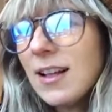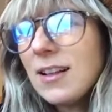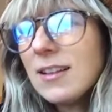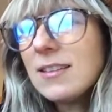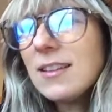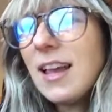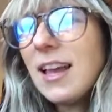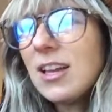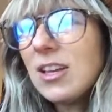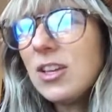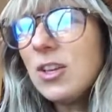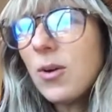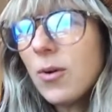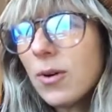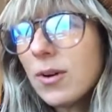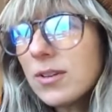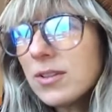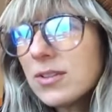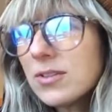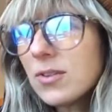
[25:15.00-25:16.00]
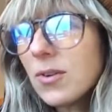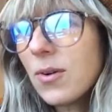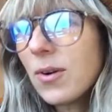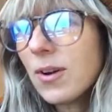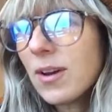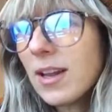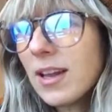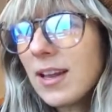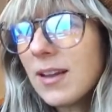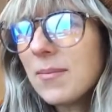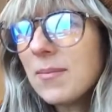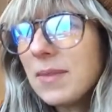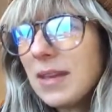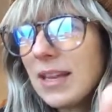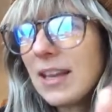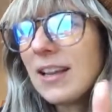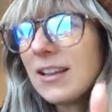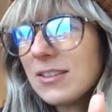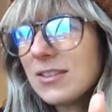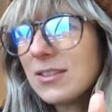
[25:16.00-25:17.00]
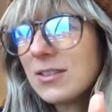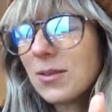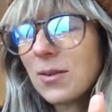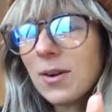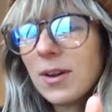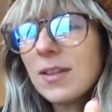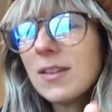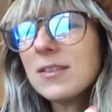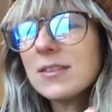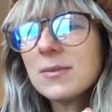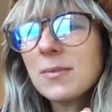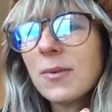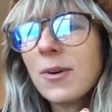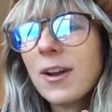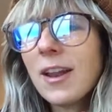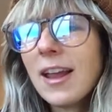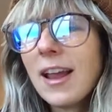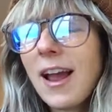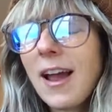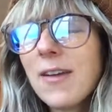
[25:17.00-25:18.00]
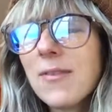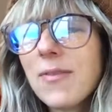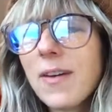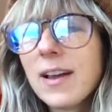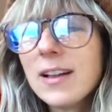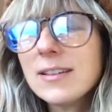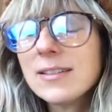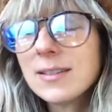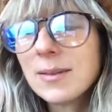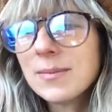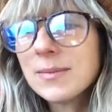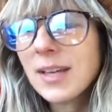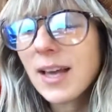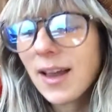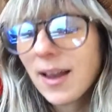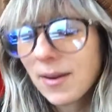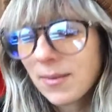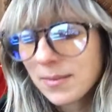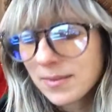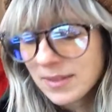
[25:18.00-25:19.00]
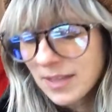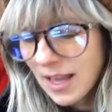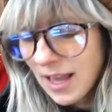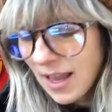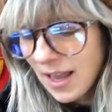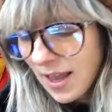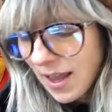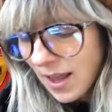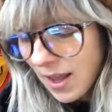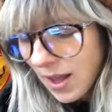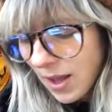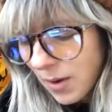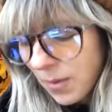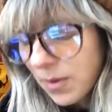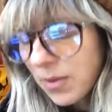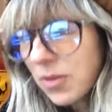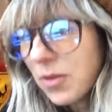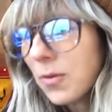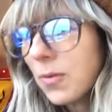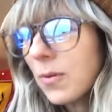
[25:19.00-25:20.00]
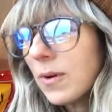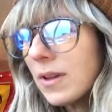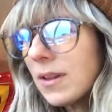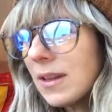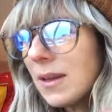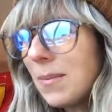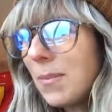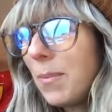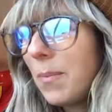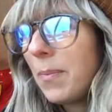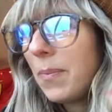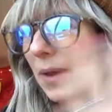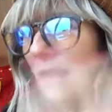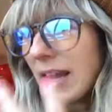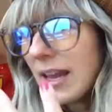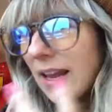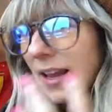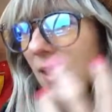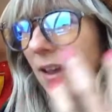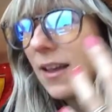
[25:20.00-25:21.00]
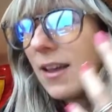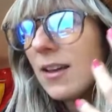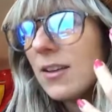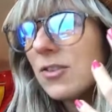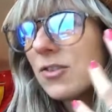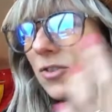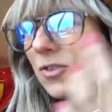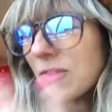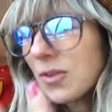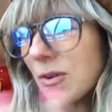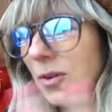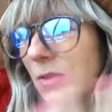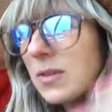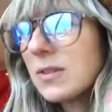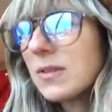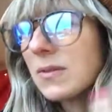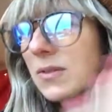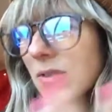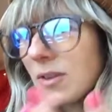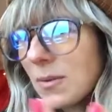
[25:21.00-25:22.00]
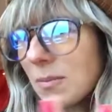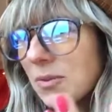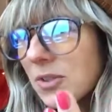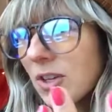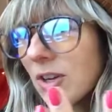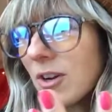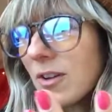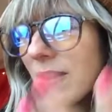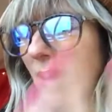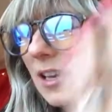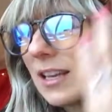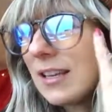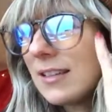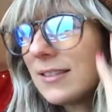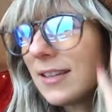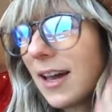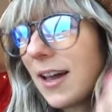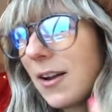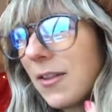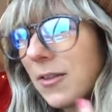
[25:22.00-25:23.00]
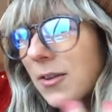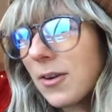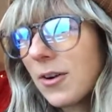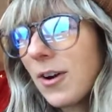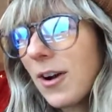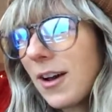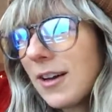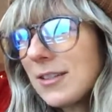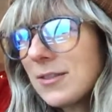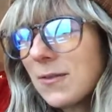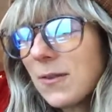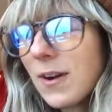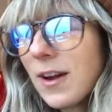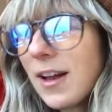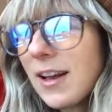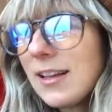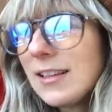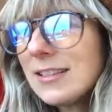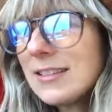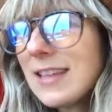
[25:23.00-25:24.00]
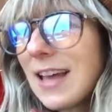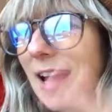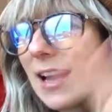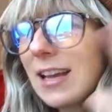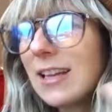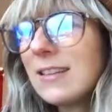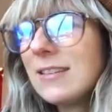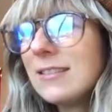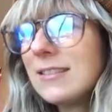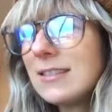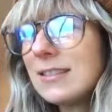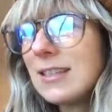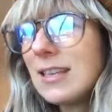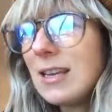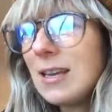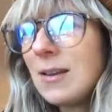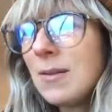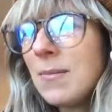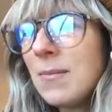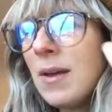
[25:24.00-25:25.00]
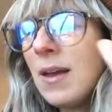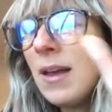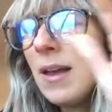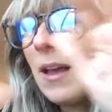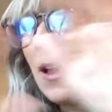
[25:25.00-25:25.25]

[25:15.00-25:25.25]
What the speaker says: Let your story meet his story this morning. I find sometimes with the really big truths of Scripture that he died on the cross for us, that can seem